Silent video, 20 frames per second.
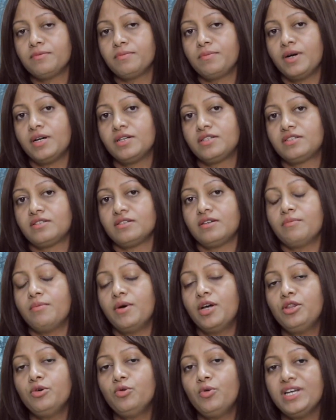but
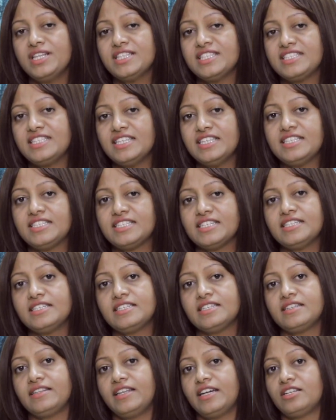Madhu
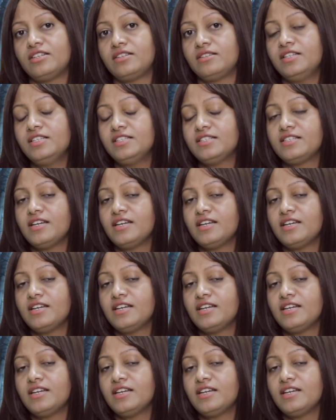insisted that this